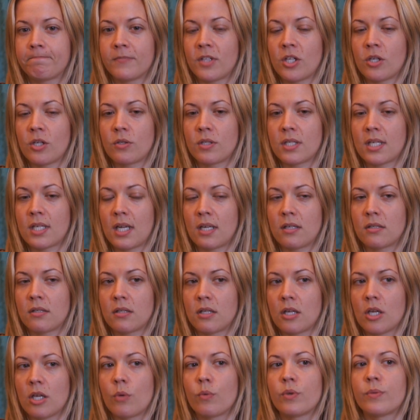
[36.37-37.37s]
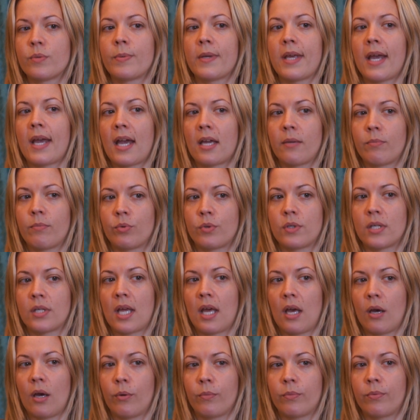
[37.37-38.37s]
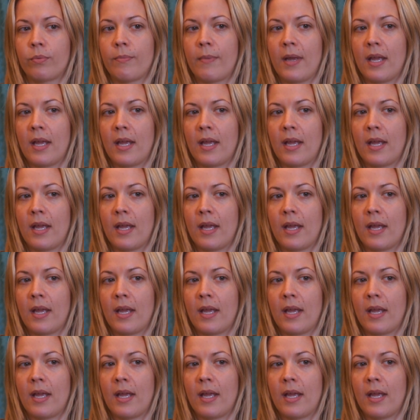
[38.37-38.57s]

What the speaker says: You said that you would be able to help